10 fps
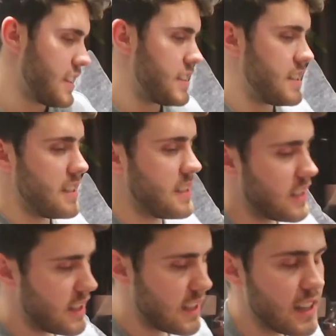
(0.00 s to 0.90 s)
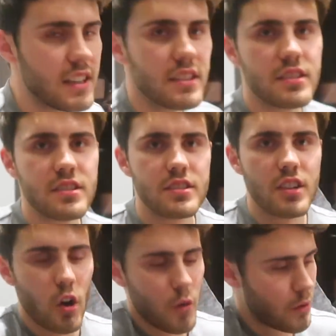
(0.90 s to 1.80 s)
This is
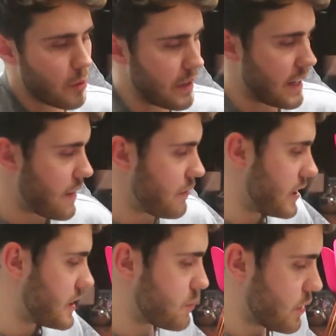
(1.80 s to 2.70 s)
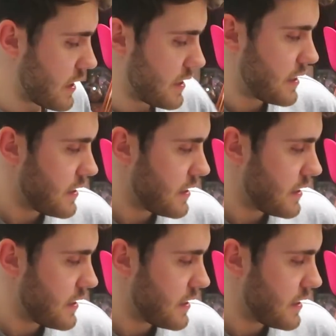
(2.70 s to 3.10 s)
so blooming heavy, this one.